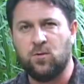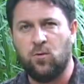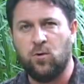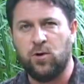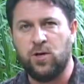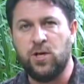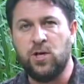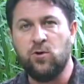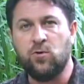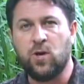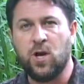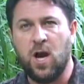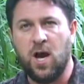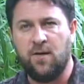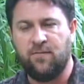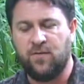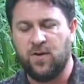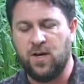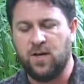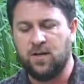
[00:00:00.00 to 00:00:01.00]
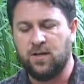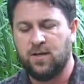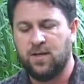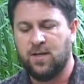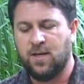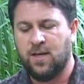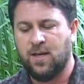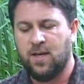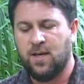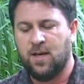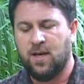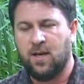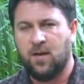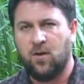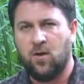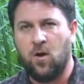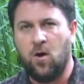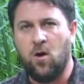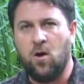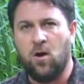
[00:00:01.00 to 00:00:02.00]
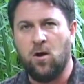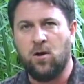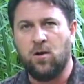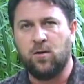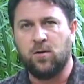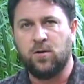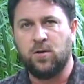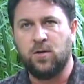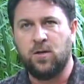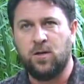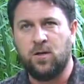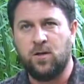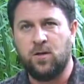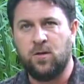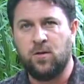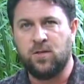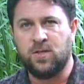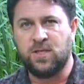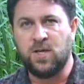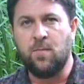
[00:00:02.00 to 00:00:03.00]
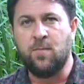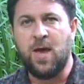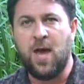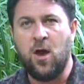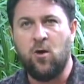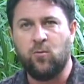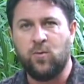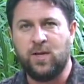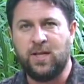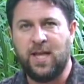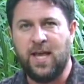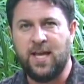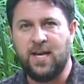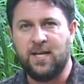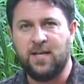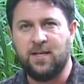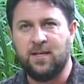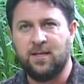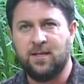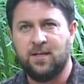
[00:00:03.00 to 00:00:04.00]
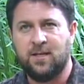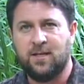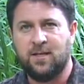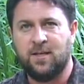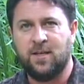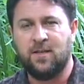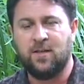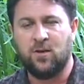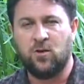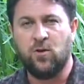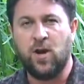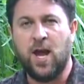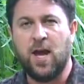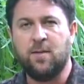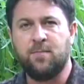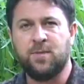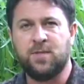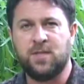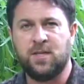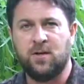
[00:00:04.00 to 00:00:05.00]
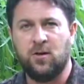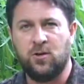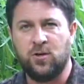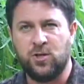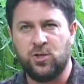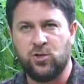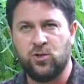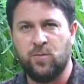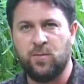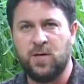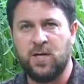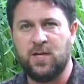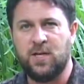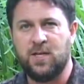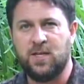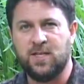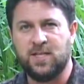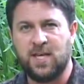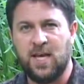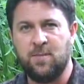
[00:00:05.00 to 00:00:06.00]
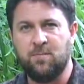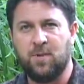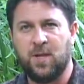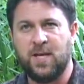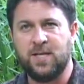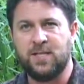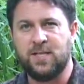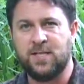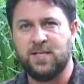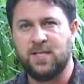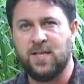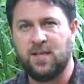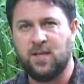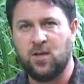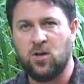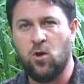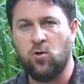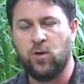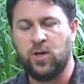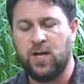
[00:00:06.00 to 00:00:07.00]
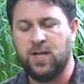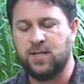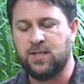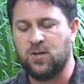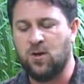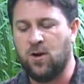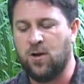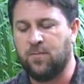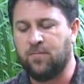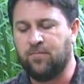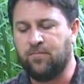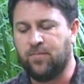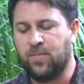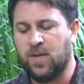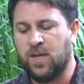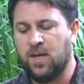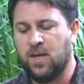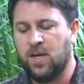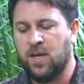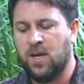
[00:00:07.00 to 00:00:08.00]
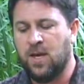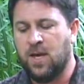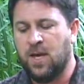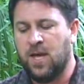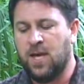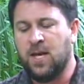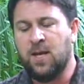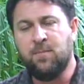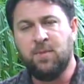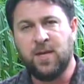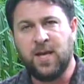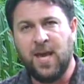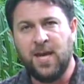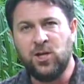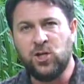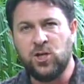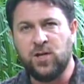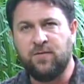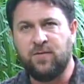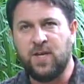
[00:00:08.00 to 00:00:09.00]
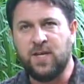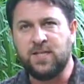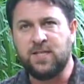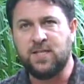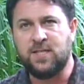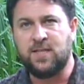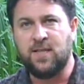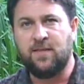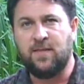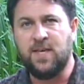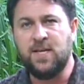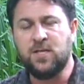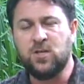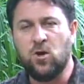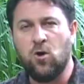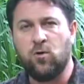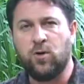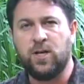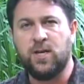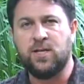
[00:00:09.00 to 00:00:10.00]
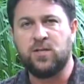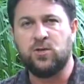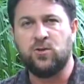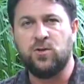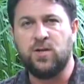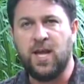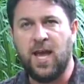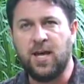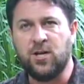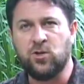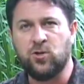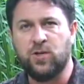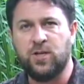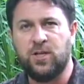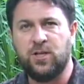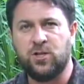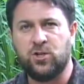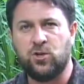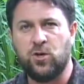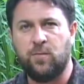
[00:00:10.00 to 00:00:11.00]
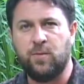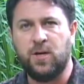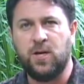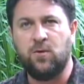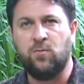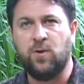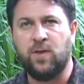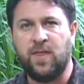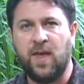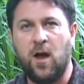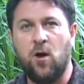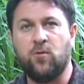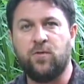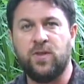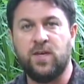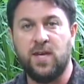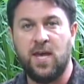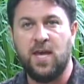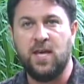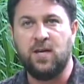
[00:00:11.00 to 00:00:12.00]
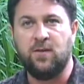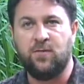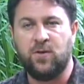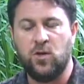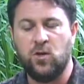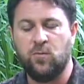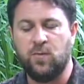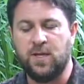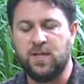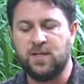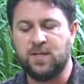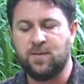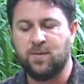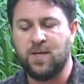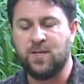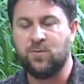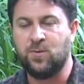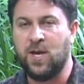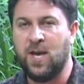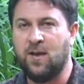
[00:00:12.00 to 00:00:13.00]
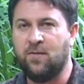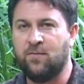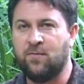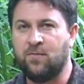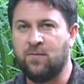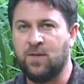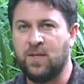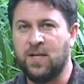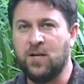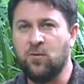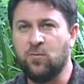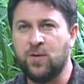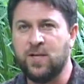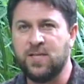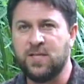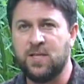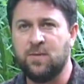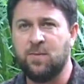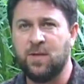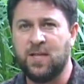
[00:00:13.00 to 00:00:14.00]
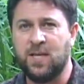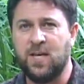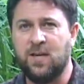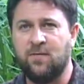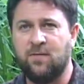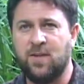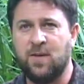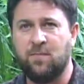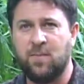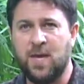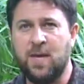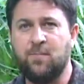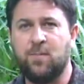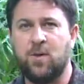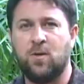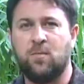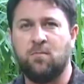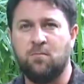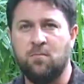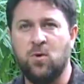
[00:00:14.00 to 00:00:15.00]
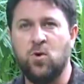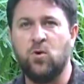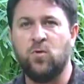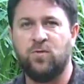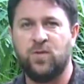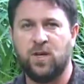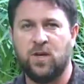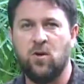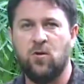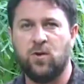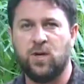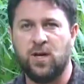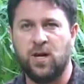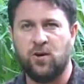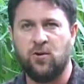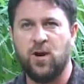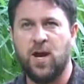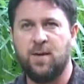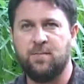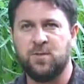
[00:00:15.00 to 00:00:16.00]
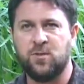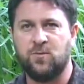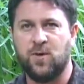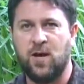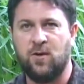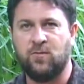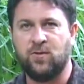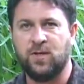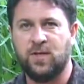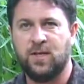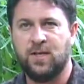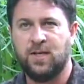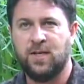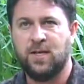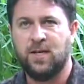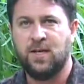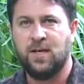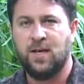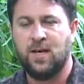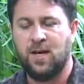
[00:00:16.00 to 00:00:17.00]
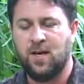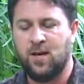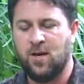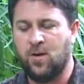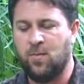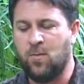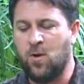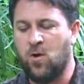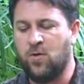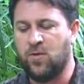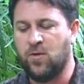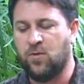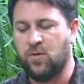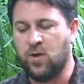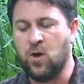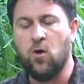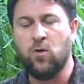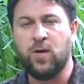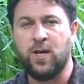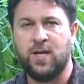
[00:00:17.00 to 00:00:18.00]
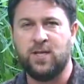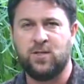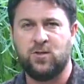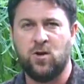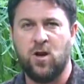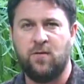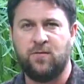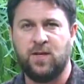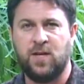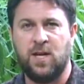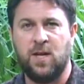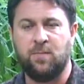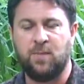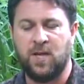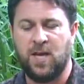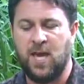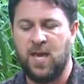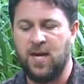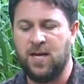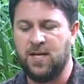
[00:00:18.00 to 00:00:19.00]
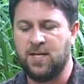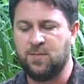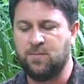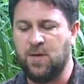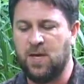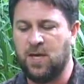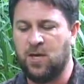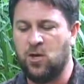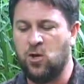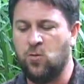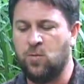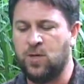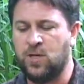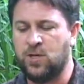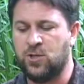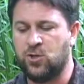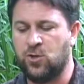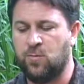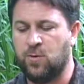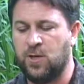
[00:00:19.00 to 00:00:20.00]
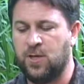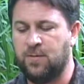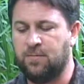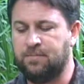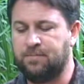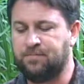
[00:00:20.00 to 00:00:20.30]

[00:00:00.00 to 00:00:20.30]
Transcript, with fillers: or niu kafa, are somehow related, that the crabs are distributed to the same places that the coconuts are. An implication of this is that these coconuts are naturally distributed without the aid of humans, because we have little reason to believe that people move the coconut crabs around, um, although the coconuts are often implicated as being human distributed.